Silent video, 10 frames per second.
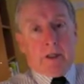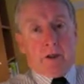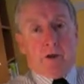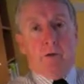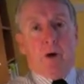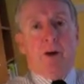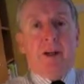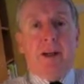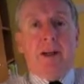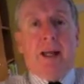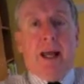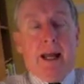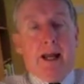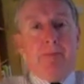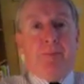Good morning.
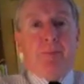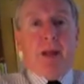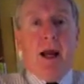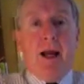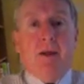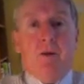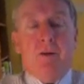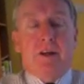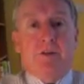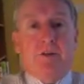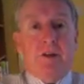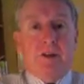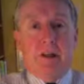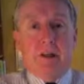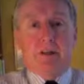I thought I'd do
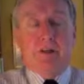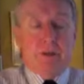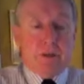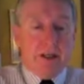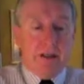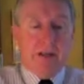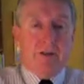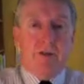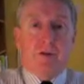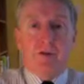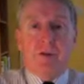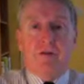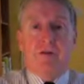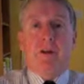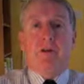this little introductory
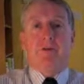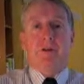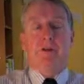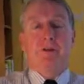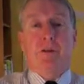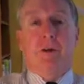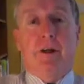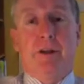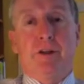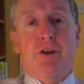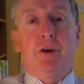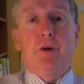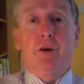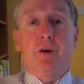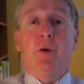film just to
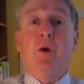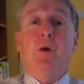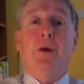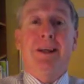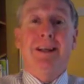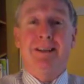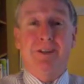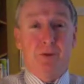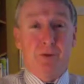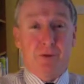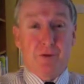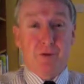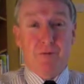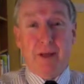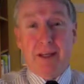show you who it is who's
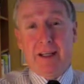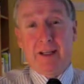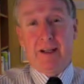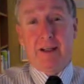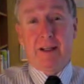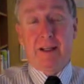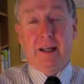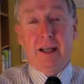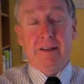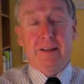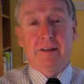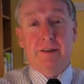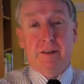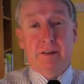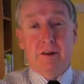making the
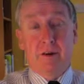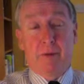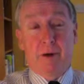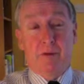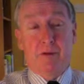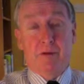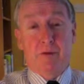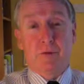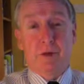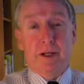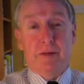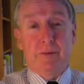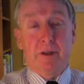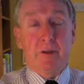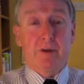lessons that you're about
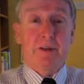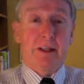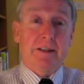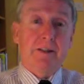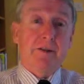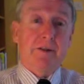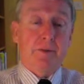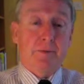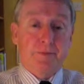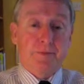to listen to.